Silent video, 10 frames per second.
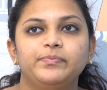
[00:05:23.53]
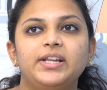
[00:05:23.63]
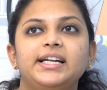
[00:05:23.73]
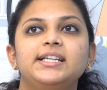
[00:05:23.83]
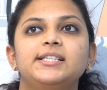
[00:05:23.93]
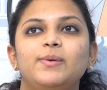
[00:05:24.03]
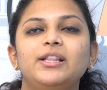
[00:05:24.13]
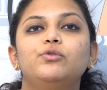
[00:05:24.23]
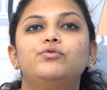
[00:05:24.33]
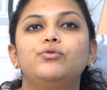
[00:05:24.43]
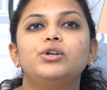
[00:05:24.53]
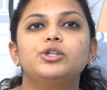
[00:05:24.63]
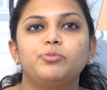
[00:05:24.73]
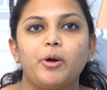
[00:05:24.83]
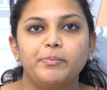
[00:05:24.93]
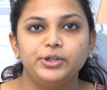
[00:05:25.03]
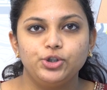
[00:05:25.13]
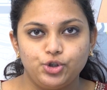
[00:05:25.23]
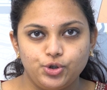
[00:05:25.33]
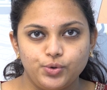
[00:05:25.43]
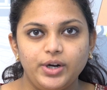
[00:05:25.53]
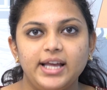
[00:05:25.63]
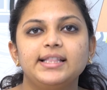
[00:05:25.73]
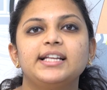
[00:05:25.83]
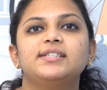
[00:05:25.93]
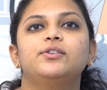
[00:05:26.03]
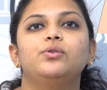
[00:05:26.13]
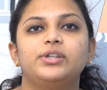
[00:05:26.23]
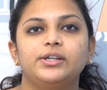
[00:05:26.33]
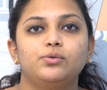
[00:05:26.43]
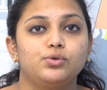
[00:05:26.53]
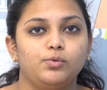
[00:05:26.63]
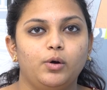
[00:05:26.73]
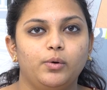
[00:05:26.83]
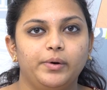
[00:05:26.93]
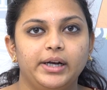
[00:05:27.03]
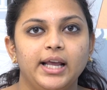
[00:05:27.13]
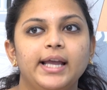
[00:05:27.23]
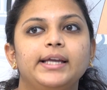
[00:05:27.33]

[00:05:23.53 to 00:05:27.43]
That is when the food is properly chewed, and that's when you tend to swallow it.